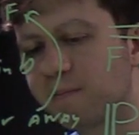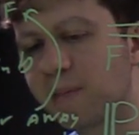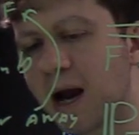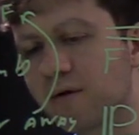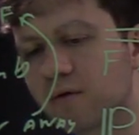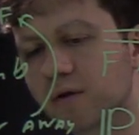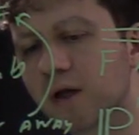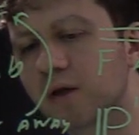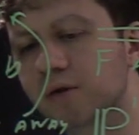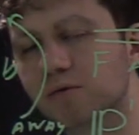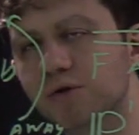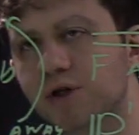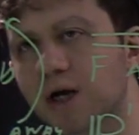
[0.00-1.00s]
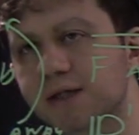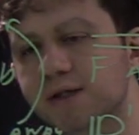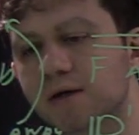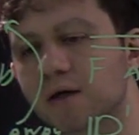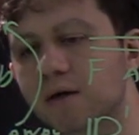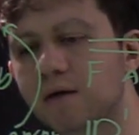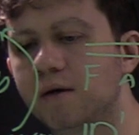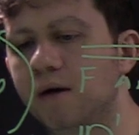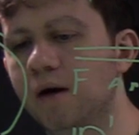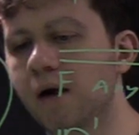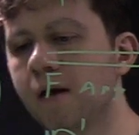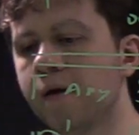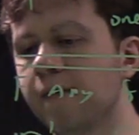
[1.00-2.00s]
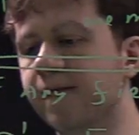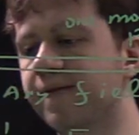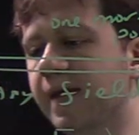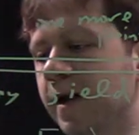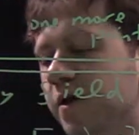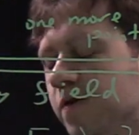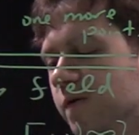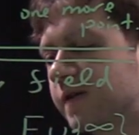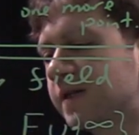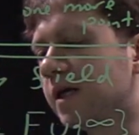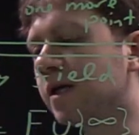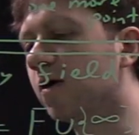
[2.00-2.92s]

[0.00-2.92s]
parallel to each other, then you think